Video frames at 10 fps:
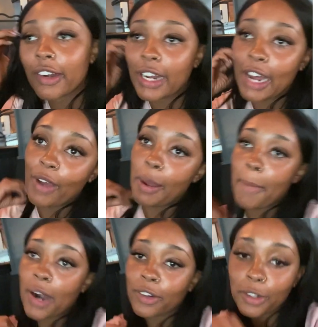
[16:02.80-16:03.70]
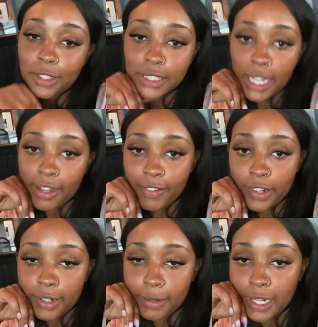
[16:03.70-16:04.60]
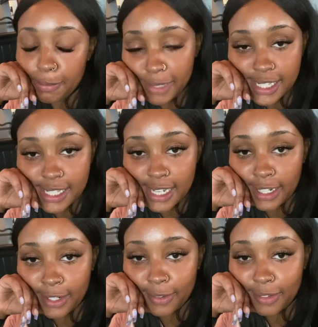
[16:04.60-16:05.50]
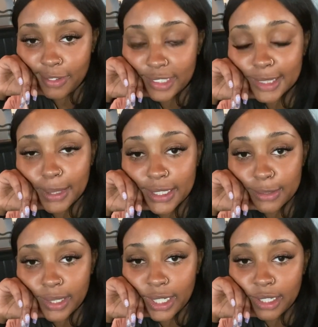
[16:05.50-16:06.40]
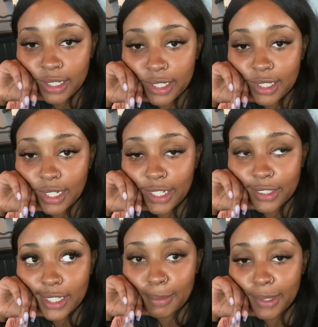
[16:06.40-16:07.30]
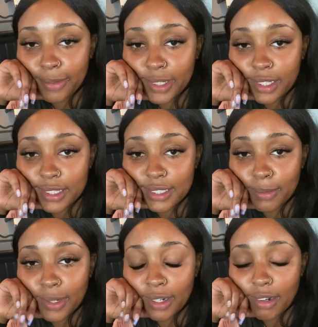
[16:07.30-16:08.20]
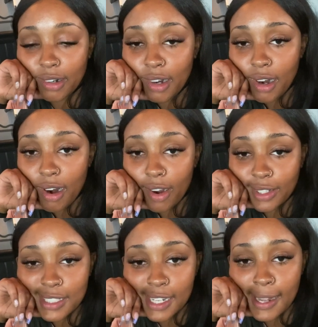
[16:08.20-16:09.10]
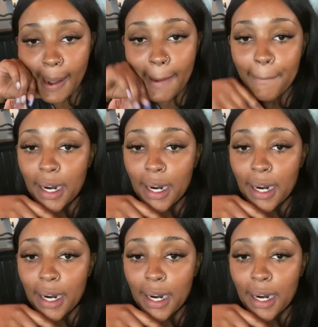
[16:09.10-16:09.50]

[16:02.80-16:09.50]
now at Marlowe's Tavern in Midtown. This place is really good. I used to come here with someone all the time.